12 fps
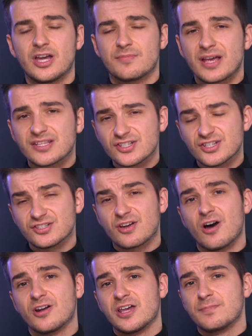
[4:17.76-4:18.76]
And Messages
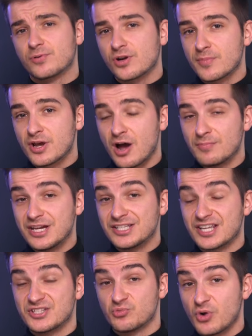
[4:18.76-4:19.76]
got a pretty big
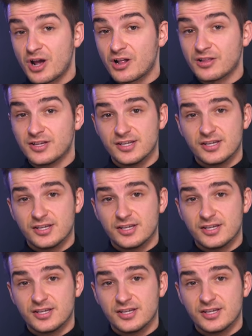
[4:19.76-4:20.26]
update as well,